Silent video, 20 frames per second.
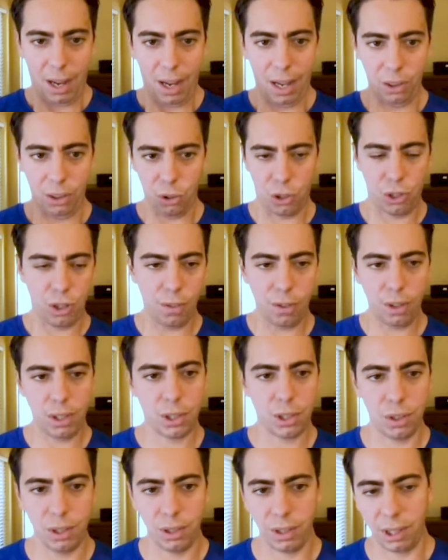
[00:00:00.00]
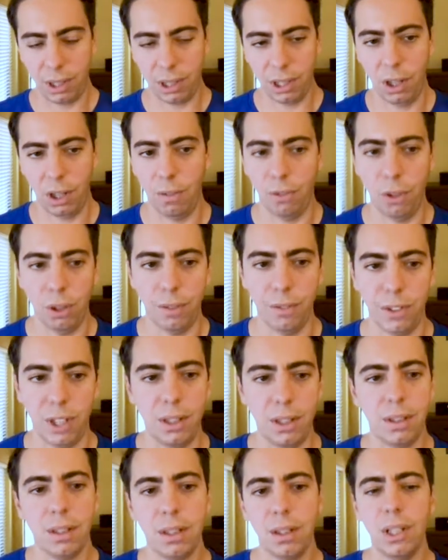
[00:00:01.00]
And the server is going to take care of all of
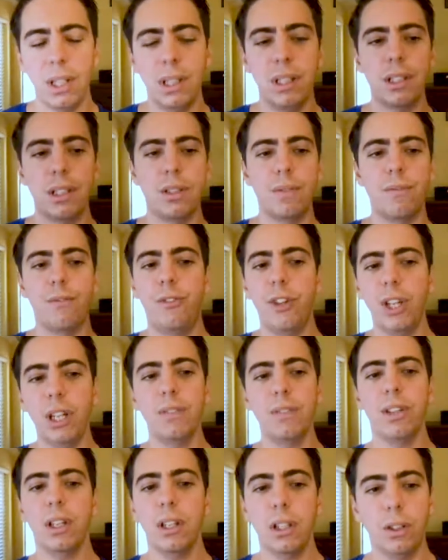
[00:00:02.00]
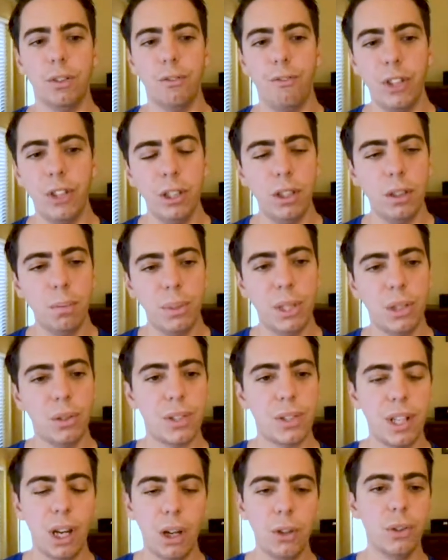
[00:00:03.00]
that. It's very, very convenient
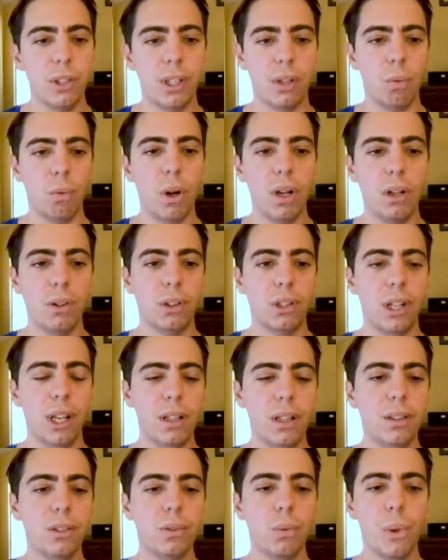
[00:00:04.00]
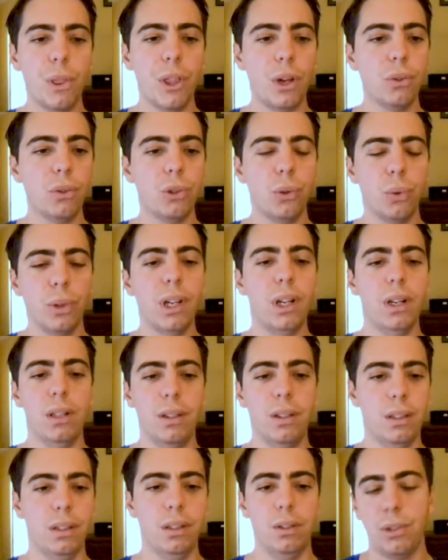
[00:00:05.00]
because now you can write a client without doing
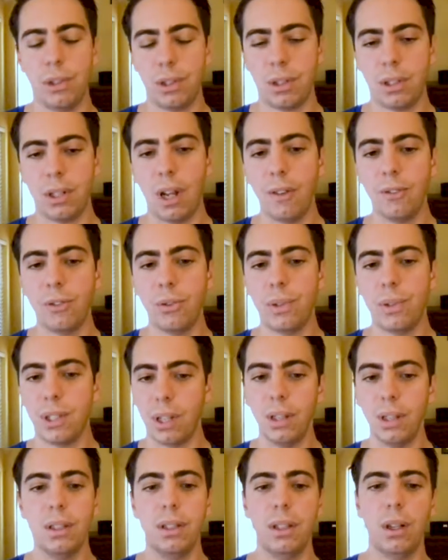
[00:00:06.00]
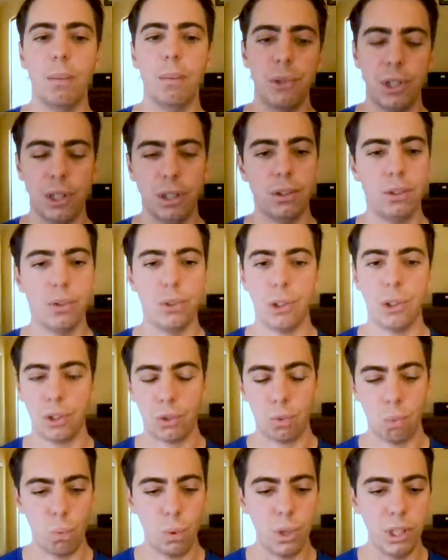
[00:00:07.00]
anything. You just have to send the object. You
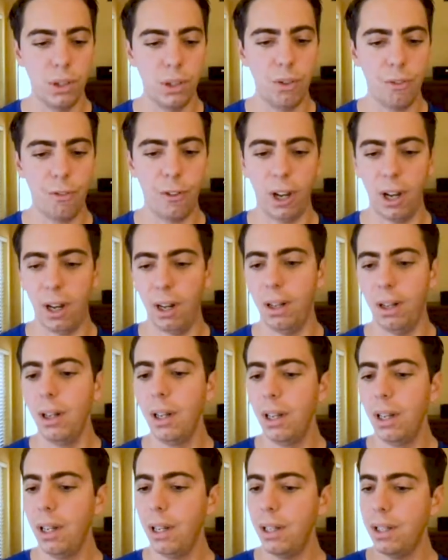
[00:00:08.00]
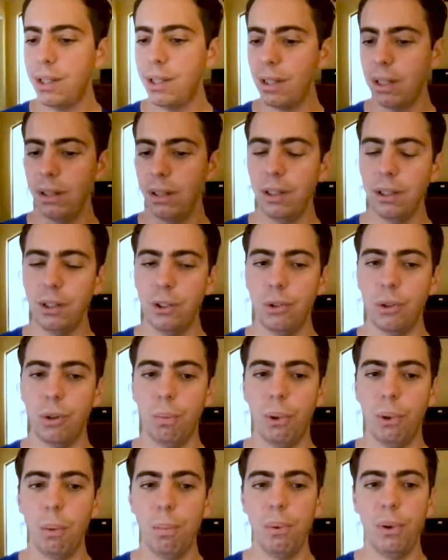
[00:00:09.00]
just read the file, send it to the
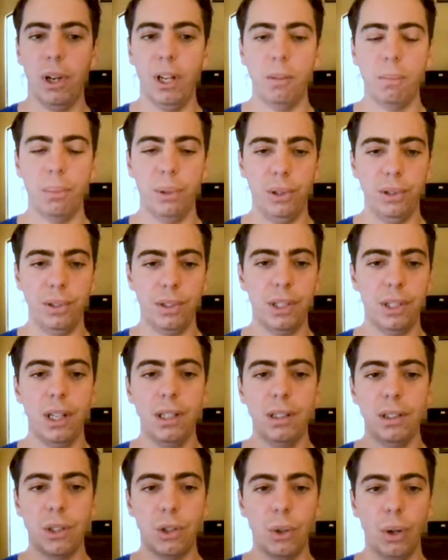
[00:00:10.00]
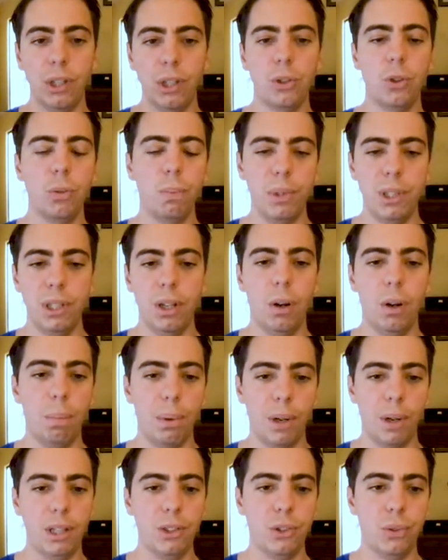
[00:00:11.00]
proper endpoint, and it's going to be
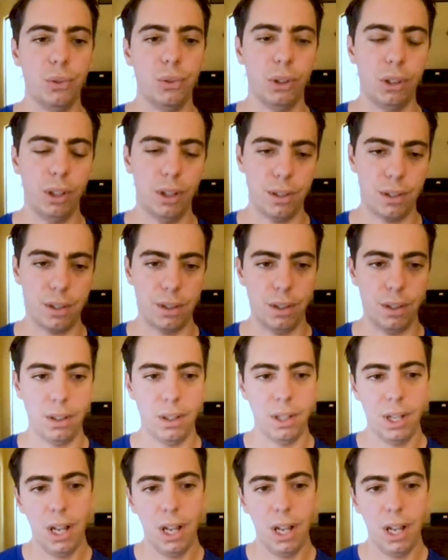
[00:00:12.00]
applied to the cluster.